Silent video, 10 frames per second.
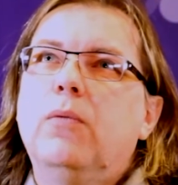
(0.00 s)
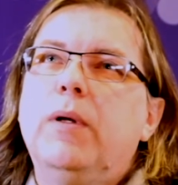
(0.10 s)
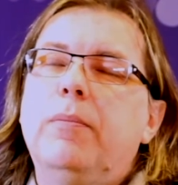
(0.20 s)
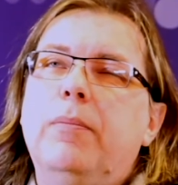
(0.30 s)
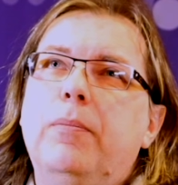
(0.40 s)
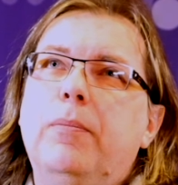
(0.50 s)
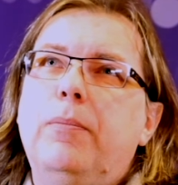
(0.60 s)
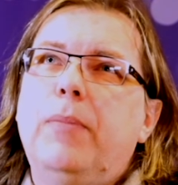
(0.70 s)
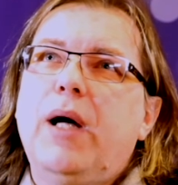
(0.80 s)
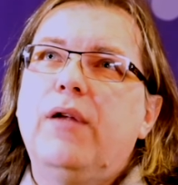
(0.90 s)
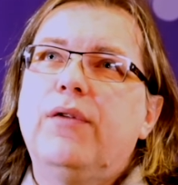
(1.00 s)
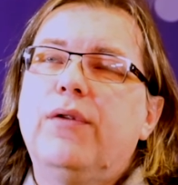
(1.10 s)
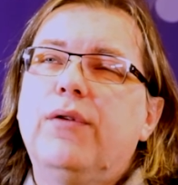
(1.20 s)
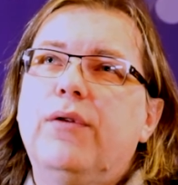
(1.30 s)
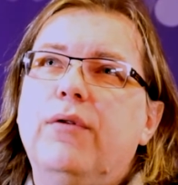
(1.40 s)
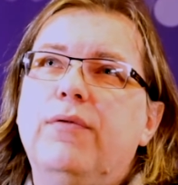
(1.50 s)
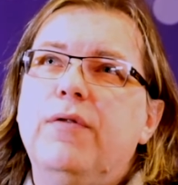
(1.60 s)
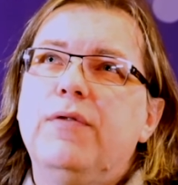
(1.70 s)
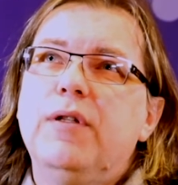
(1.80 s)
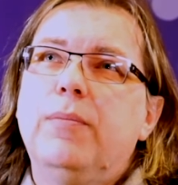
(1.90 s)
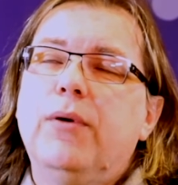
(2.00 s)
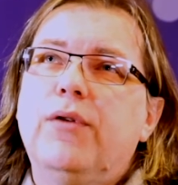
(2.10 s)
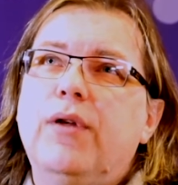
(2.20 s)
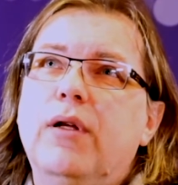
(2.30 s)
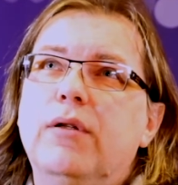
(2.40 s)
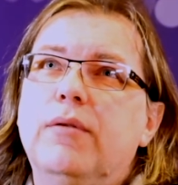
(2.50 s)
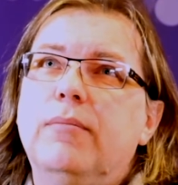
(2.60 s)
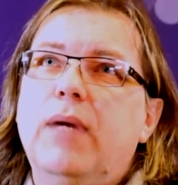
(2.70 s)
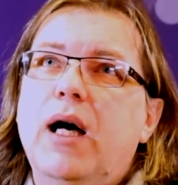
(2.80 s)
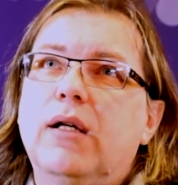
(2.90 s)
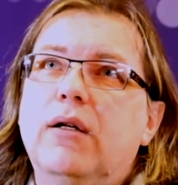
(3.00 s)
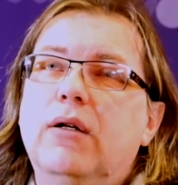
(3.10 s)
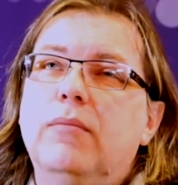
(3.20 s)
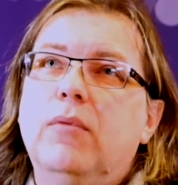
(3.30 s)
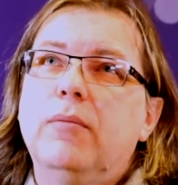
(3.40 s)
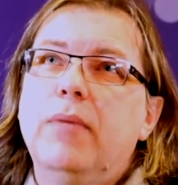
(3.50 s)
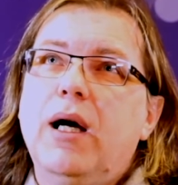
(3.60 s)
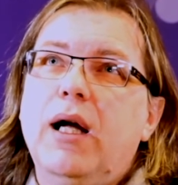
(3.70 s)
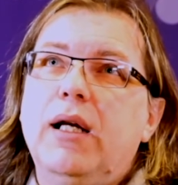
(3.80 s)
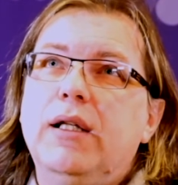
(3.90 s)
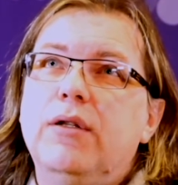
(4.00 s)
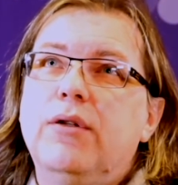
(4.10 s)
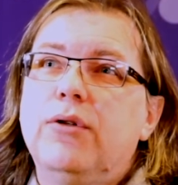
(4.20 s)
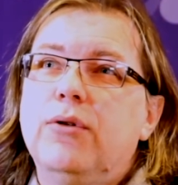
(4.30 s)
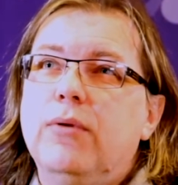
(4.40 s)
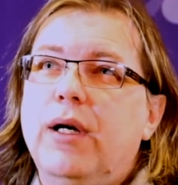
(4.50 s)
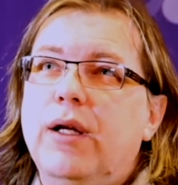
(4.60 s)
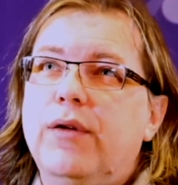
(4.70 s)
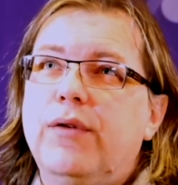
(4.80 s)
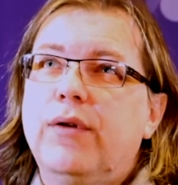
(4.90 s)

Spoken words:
We passed the 50% mark on mobile in the US,